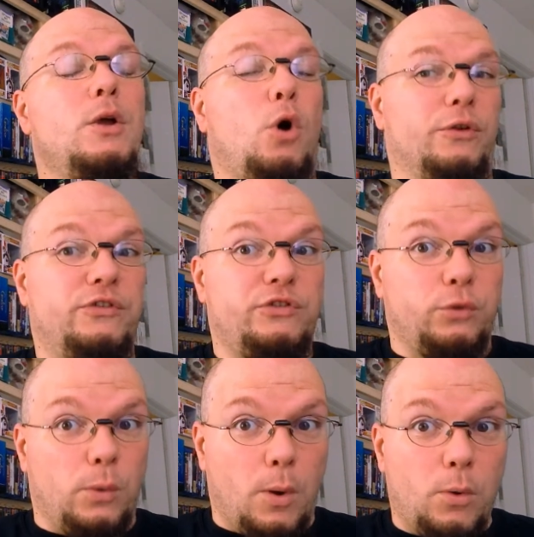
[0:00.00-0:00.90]
On
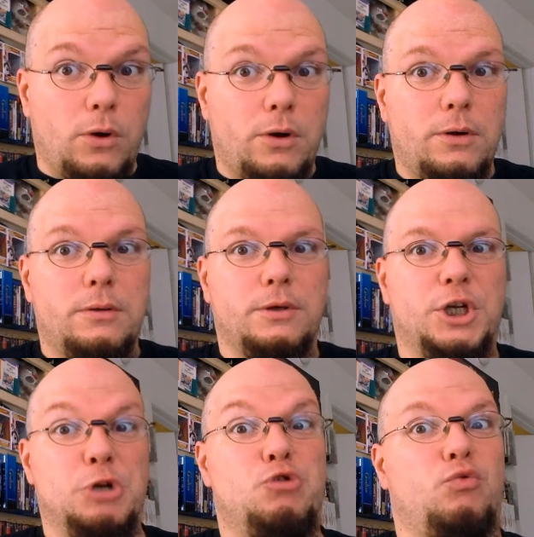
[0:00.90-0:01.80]
slower,
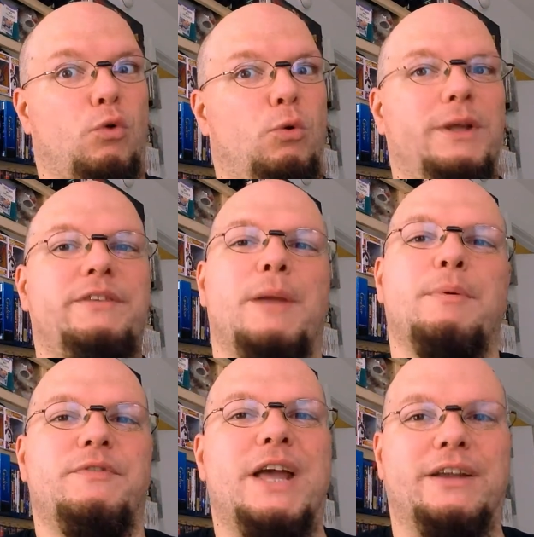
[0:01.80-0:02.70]
control-y
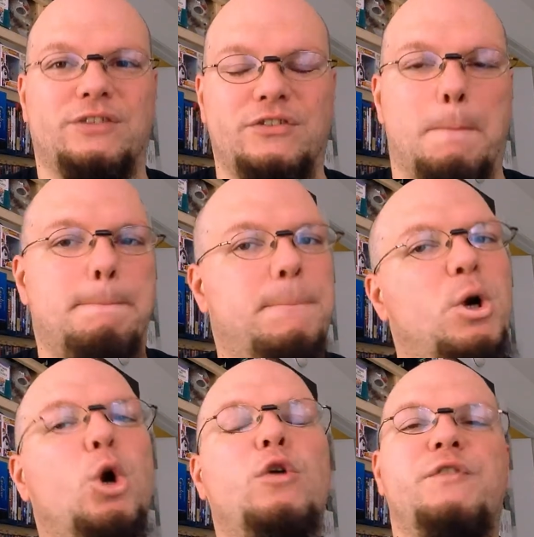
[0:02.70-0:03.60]
type of decks, that's a
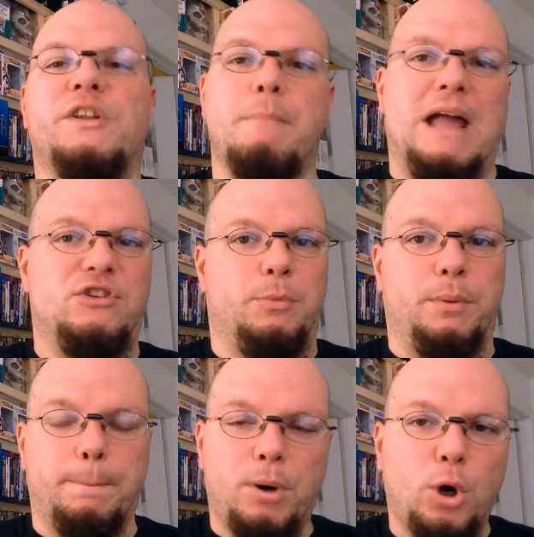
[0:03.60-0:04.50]
perfect
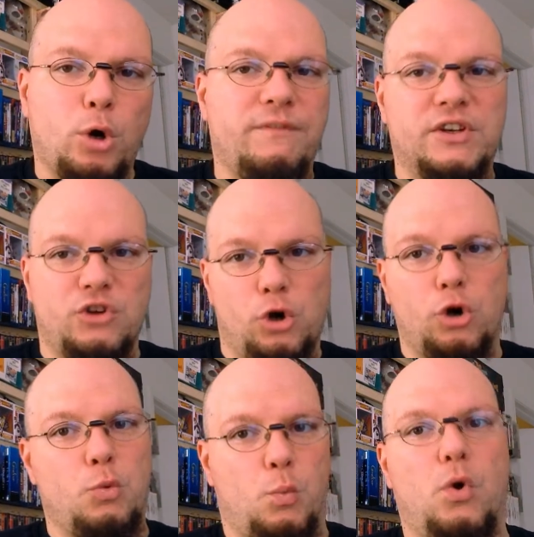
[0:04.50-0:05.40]
matchup, a perfect
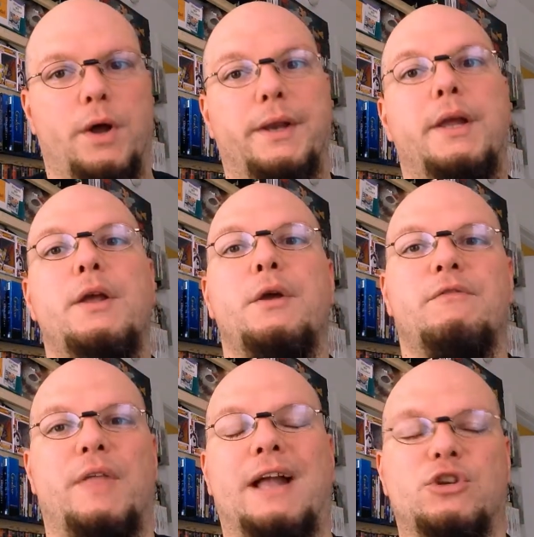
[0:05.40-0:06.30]
turn 1
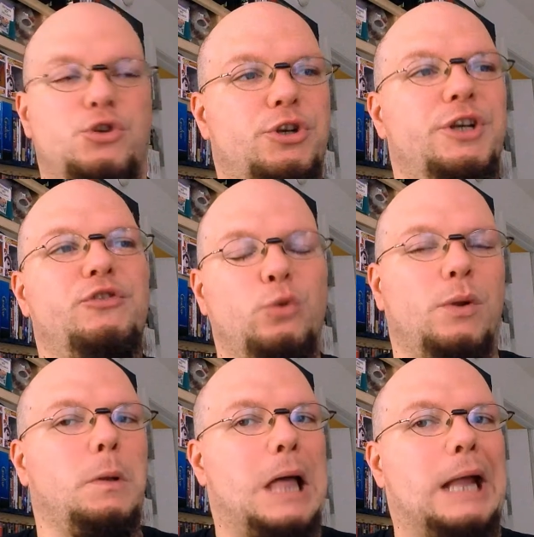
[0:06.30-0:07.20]
for that, because you're going to
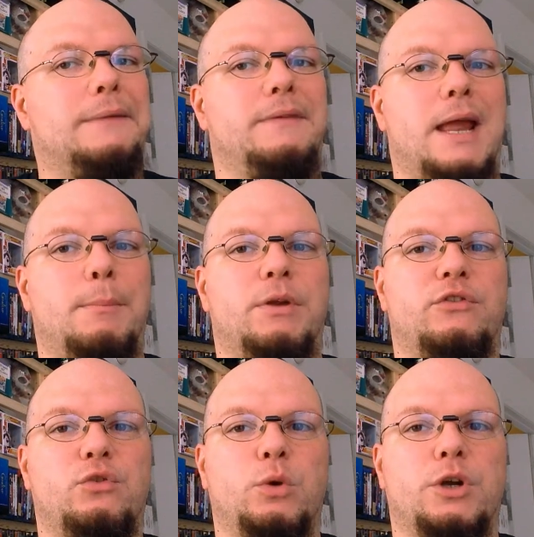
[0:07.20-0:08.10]
do a lot of
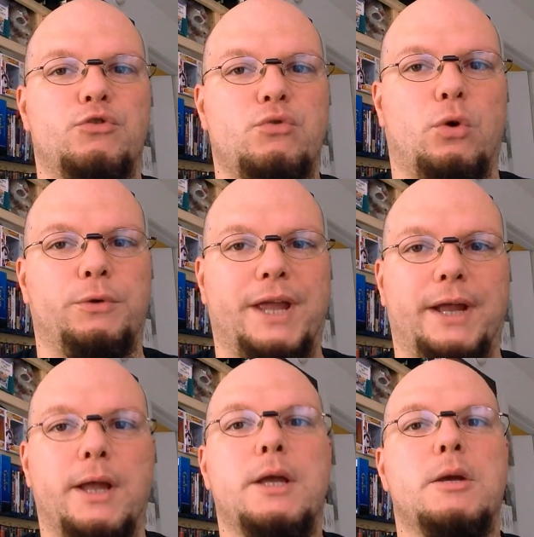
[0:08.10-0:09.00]
damage to a control
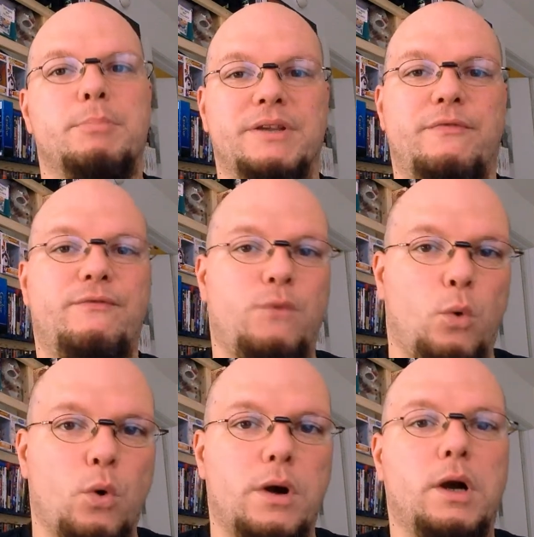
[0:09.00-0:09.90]
deck
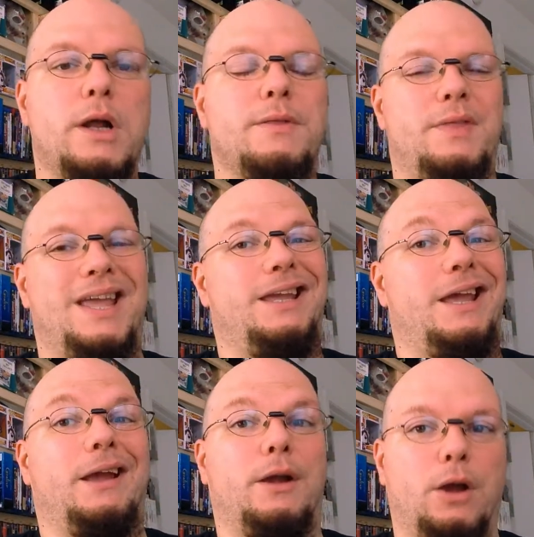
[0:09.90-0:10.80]
before they
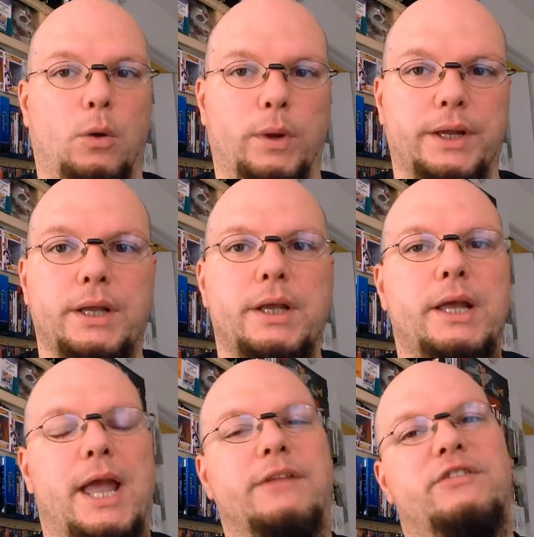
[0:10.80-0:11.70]
get going.
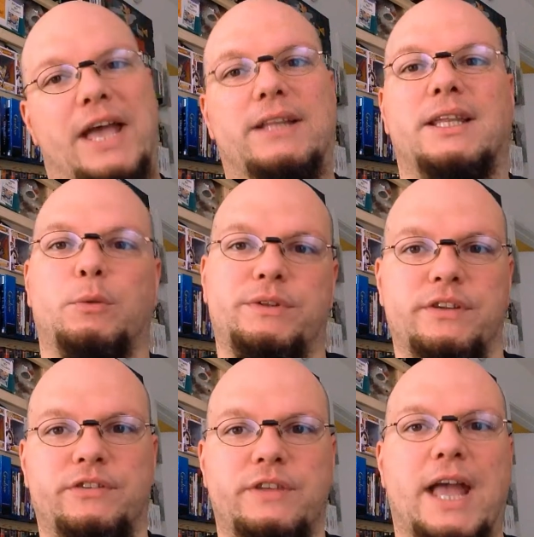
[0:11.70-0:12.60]
And sadly, with
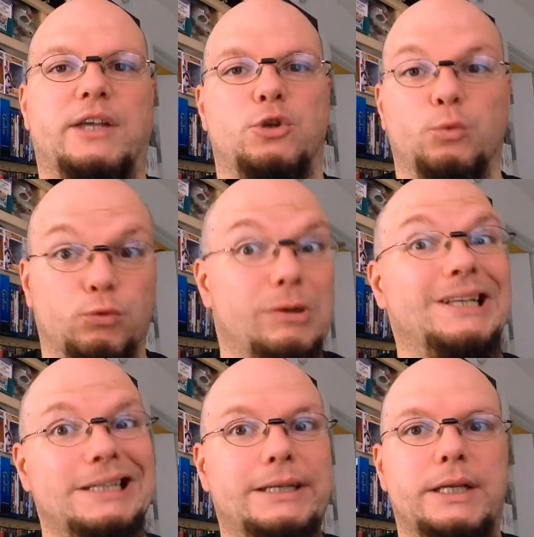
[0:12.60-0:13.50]
this deck, you
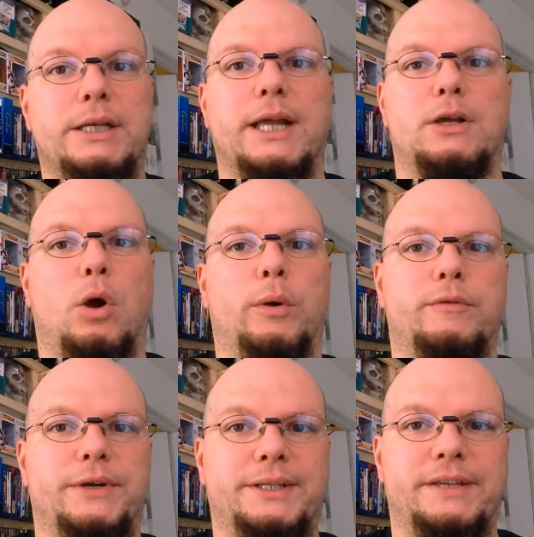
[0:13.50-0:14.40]
really need to get
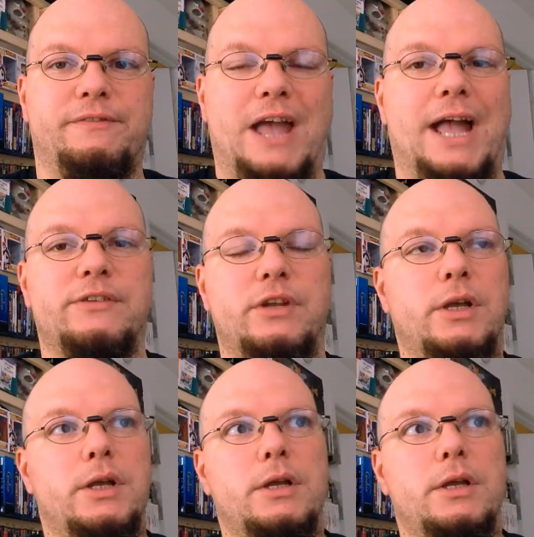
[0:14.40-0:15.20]
going really fast.